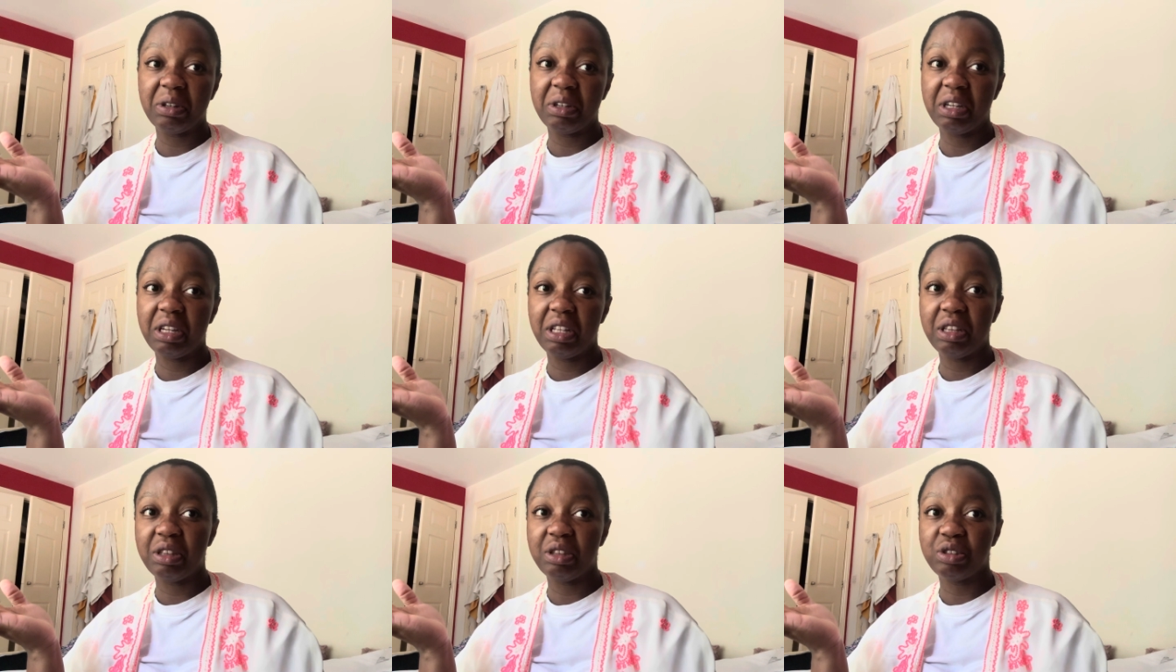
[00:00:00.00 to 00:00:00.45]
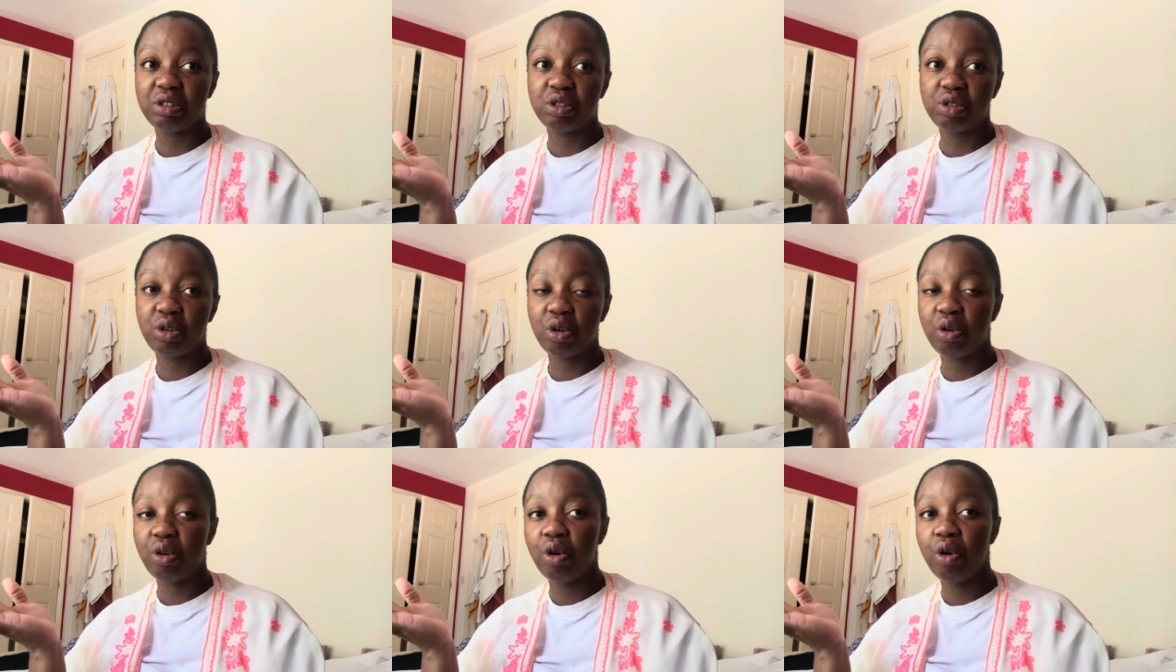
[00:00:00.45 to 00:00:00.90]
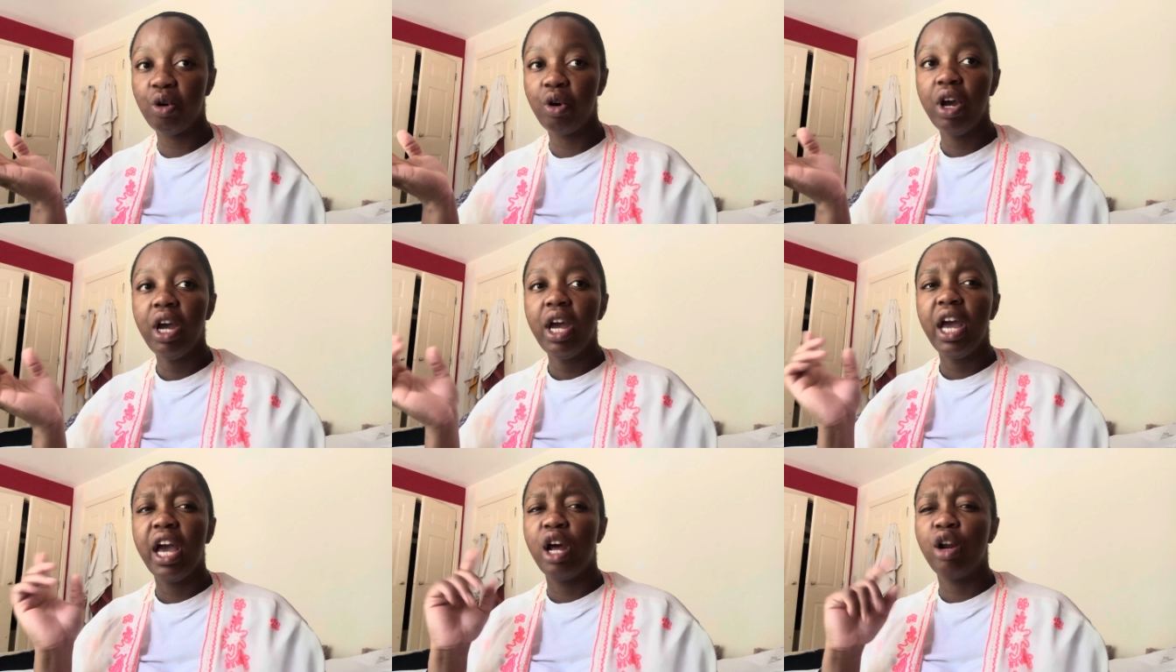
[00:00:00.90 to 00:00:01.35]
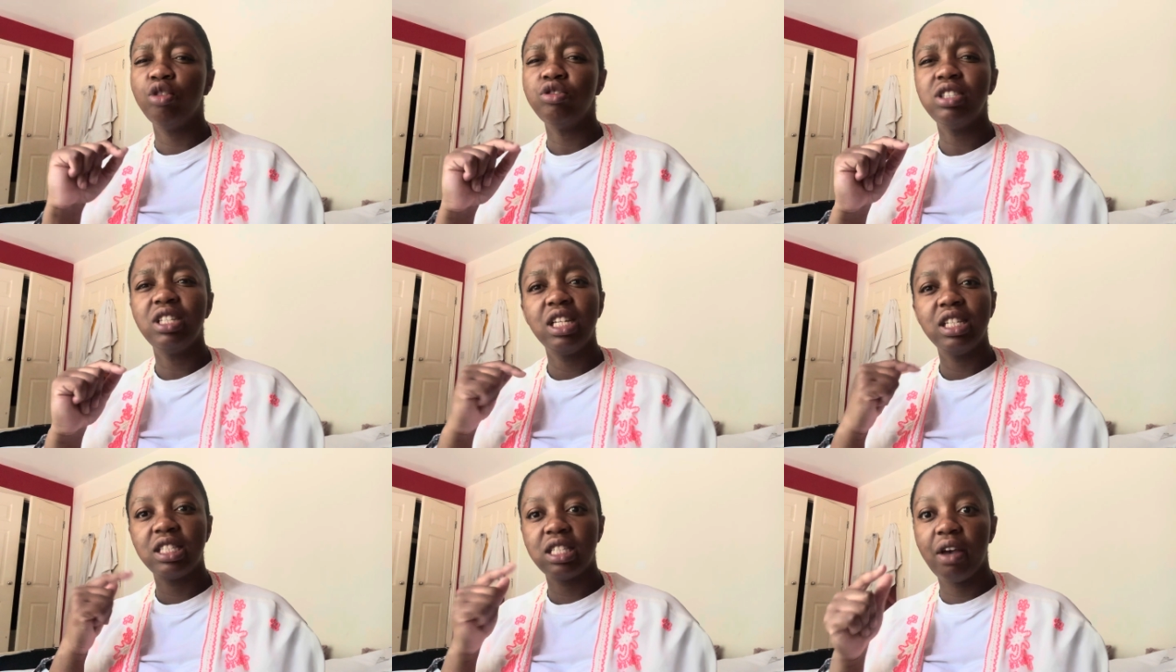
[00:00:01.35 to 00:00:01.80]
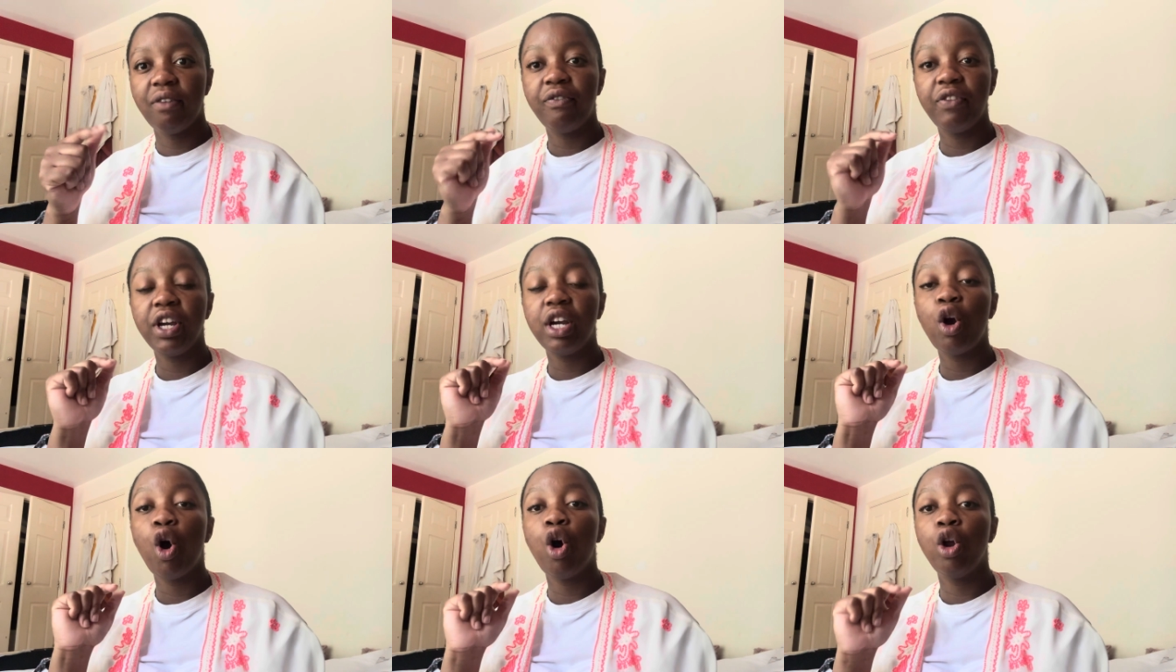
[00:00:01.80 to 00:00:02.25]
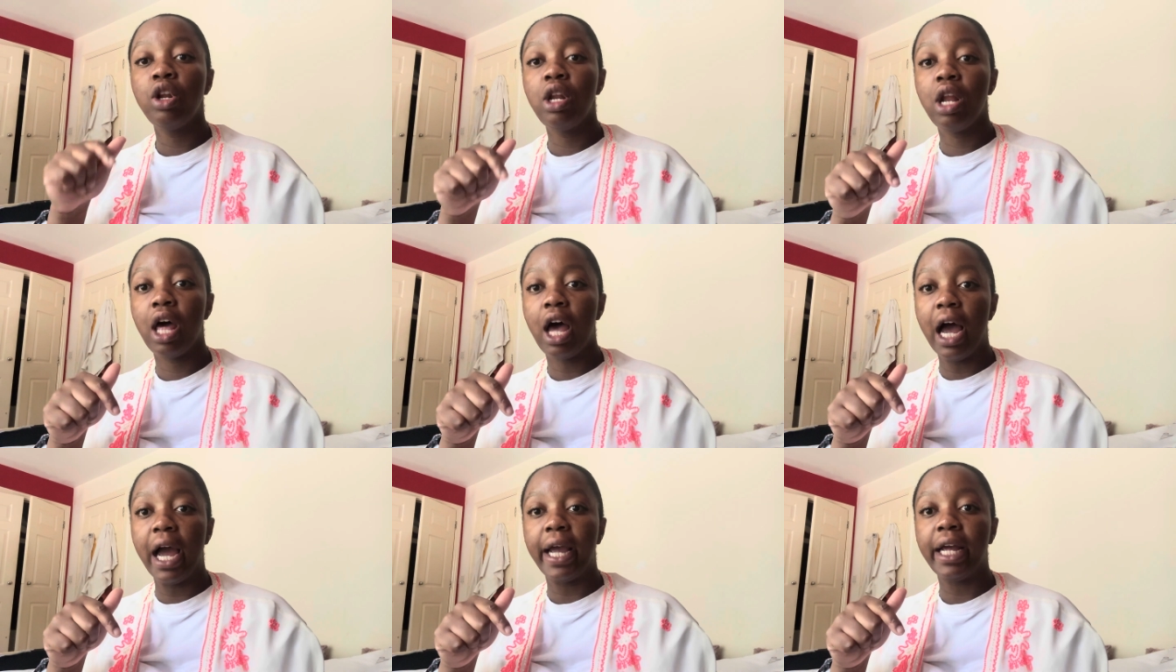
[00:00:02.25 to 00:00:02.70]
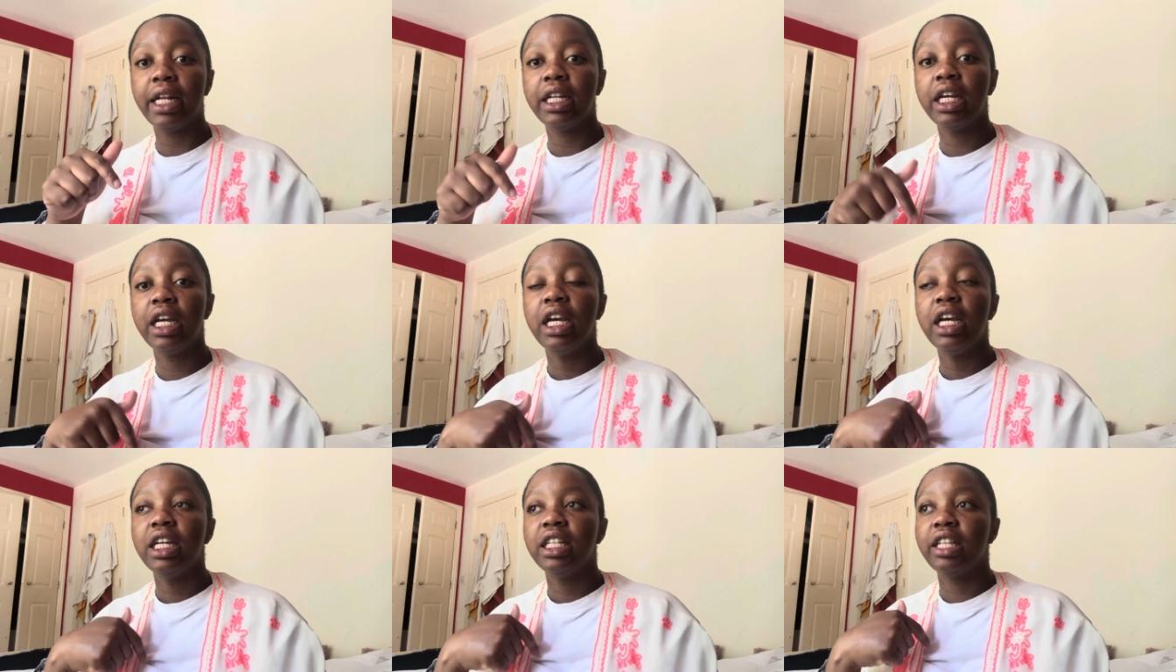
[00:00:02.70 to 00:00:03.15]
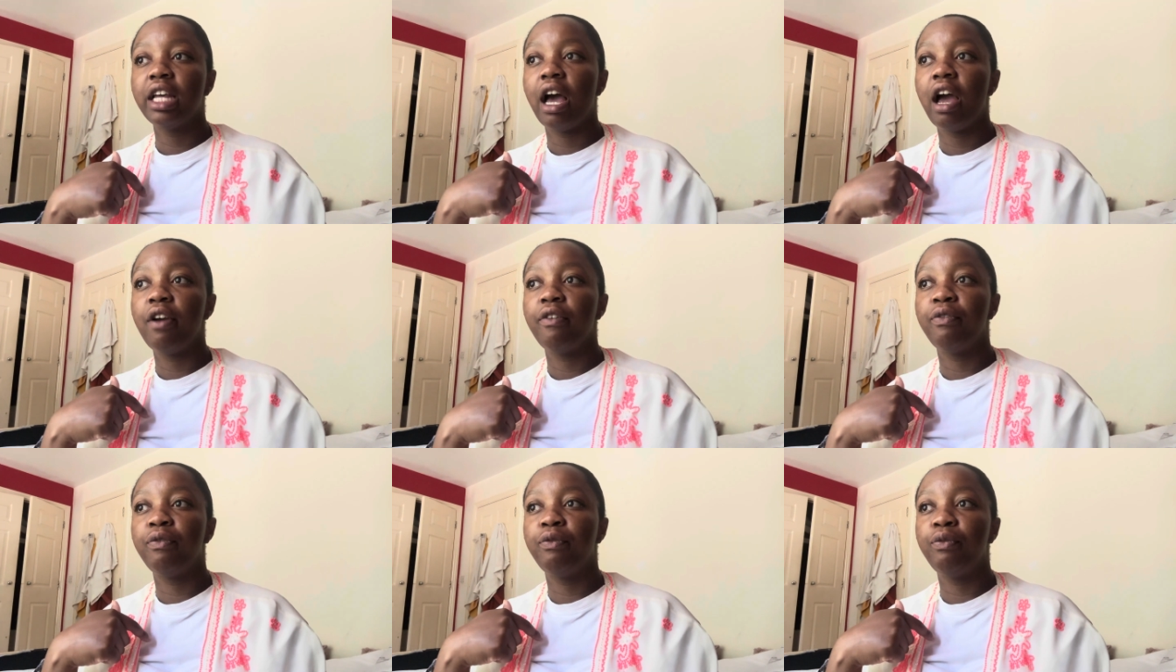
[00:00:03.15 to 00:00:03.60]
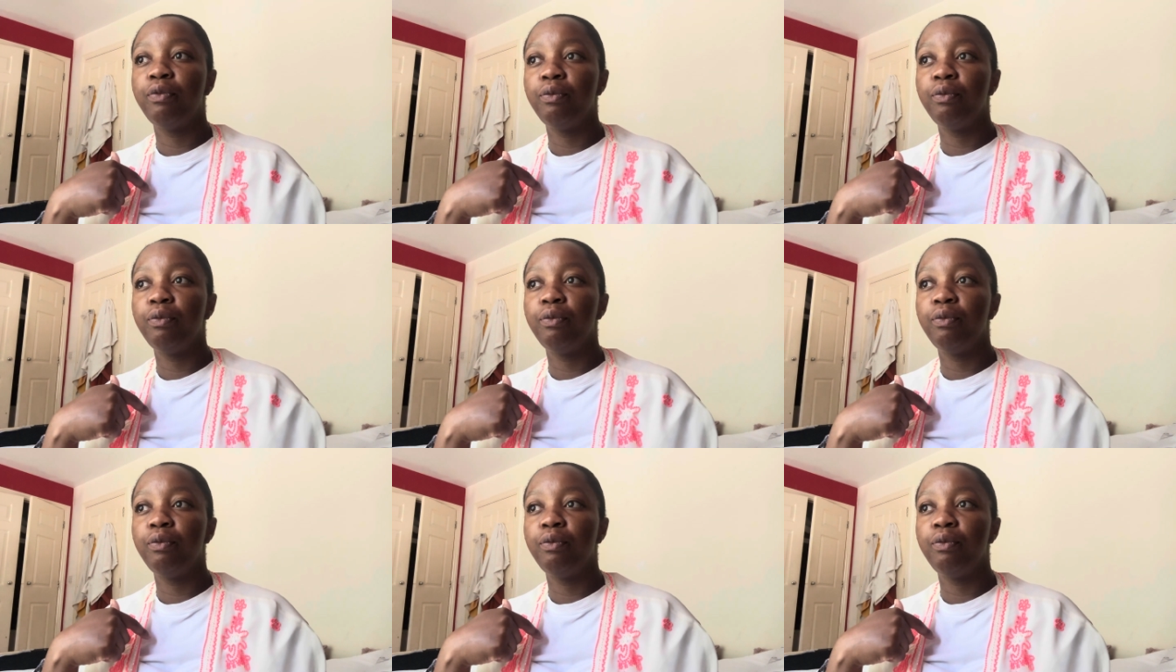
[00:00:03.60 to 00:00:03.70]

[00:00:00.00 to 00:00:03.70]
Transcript: in store and also there's something online that i've